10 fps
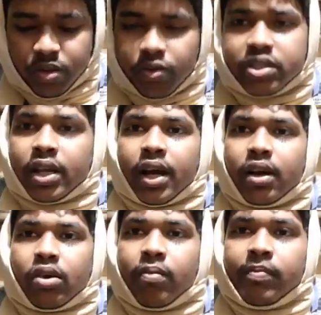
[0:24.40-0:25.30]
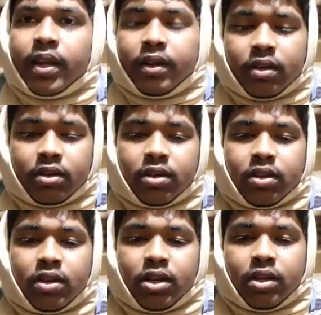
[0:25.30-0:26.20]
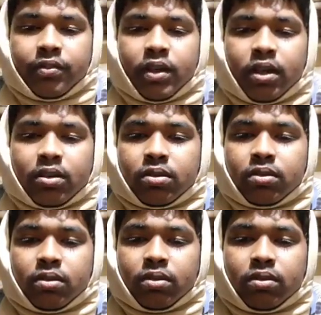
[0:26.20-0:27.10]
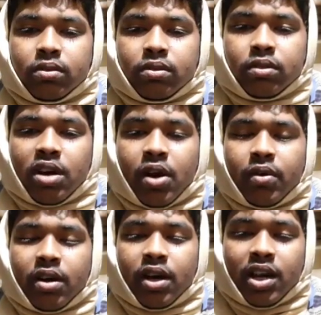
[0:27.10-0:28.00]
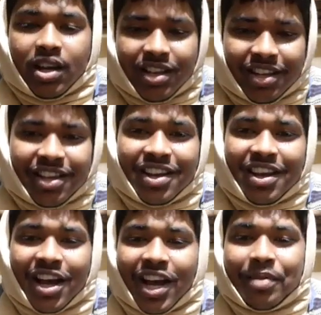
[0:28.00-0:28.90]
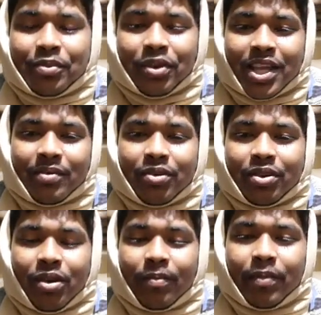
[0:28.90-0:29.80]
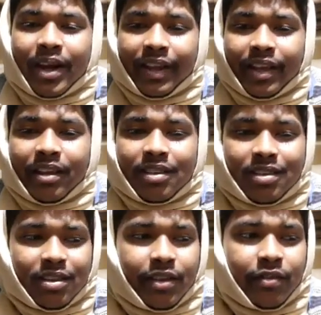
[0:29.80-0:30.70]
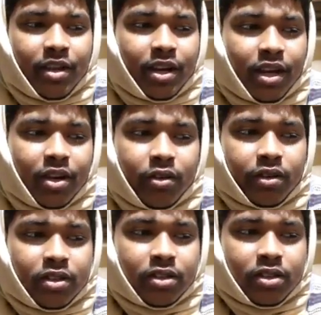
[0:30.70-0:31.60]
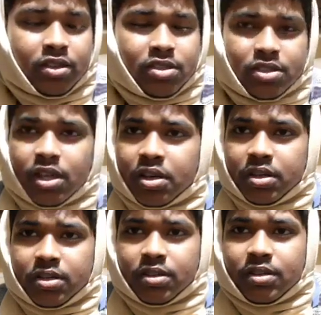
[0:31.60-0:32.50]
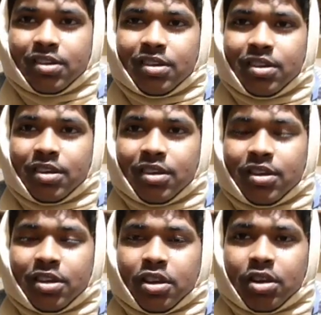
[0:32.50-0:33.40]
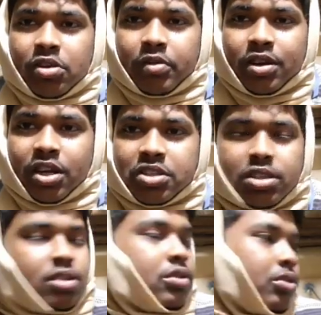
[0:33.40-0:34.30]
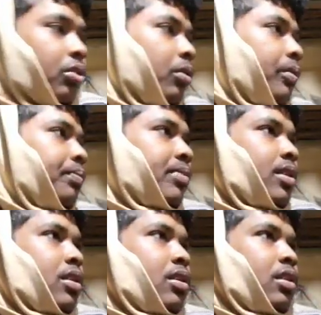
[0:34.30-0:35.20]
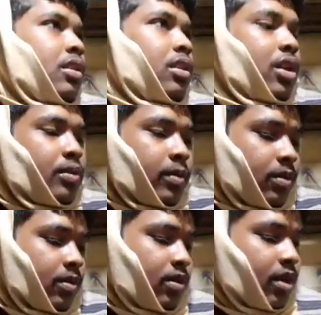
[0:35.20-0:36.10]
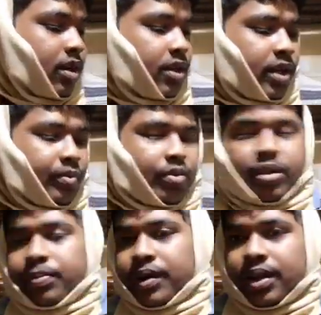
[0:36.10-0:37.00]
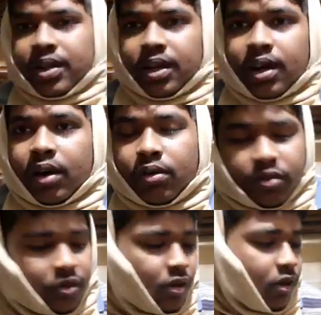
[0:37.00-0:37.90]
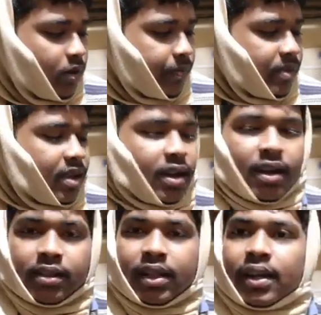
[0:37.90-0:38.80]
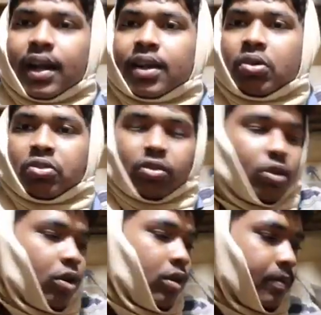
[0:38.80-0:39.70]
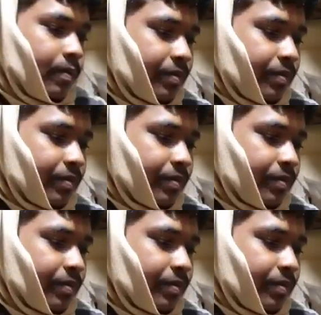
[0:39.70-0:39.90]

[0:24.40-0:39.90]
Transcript: which I can't complete. In fact, I am talking about completing, even I cannot start it, cannot even touch it. So I think I have to repeat the Raoult's law, the Dalton's law,